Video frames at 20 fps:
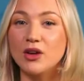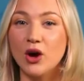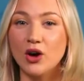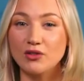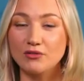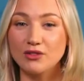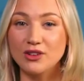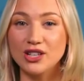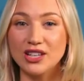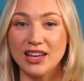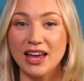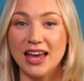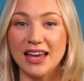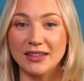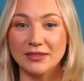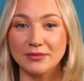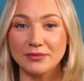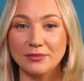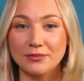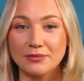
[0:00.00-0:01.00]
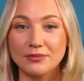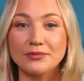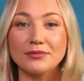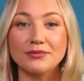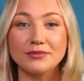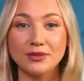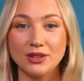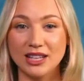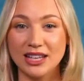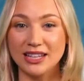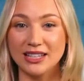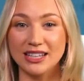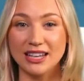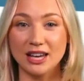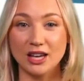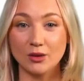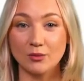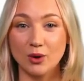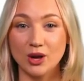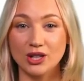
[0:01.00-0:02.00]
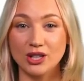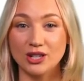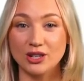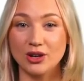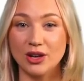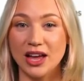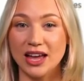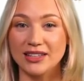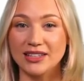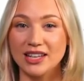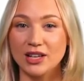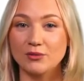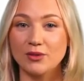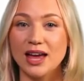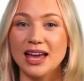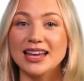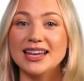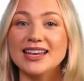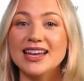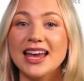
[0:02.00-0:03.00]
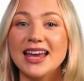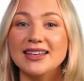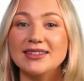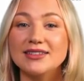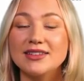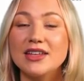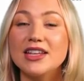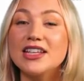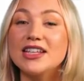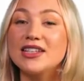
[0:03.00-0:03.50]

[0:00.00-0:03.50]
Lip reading: all for today. To continue watching our essay writing guides,